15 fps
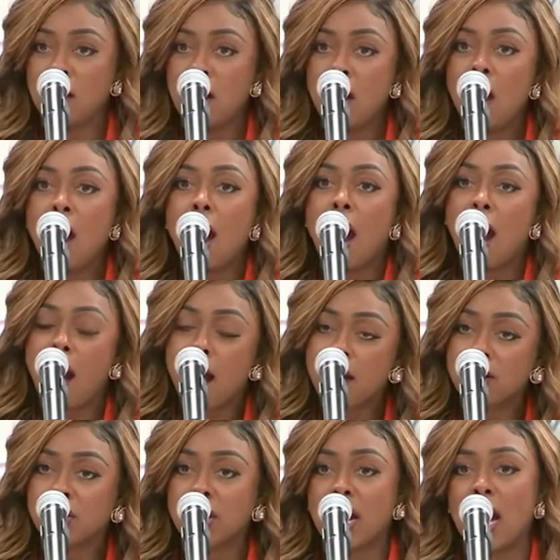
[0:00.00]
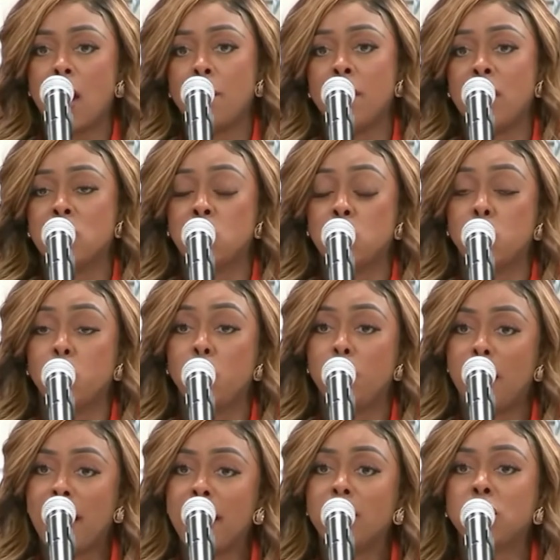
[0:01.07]
wasn't just mismanaging funds.
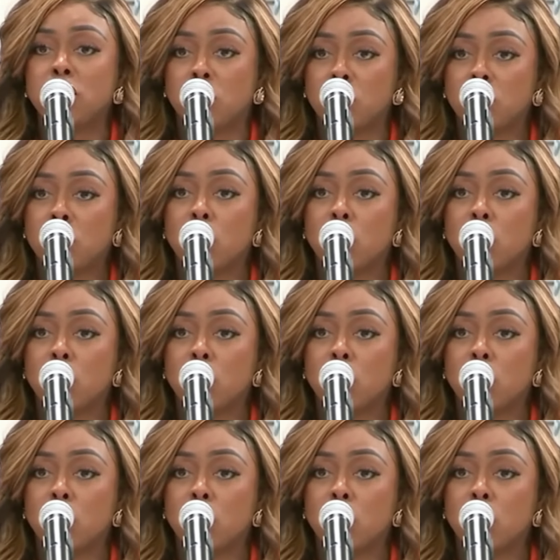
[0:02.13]
She was